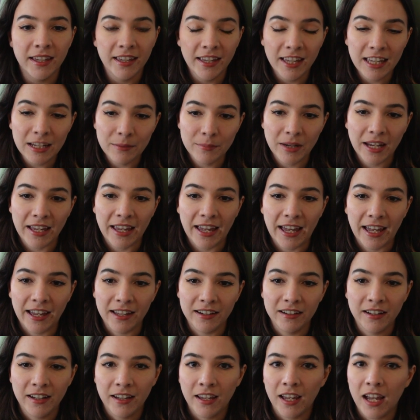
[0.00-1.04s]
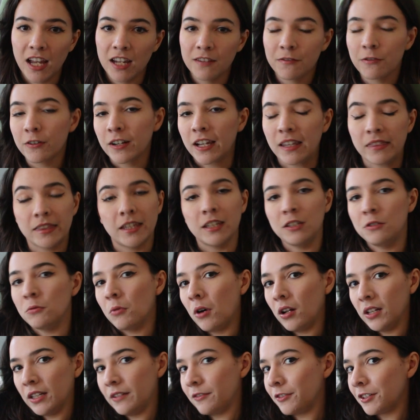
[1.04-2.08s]
hit my head, and forget that you
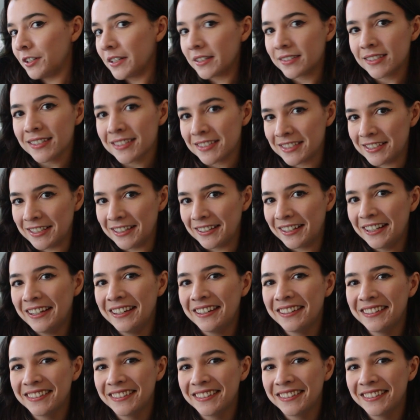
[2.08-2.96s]
all ever existed.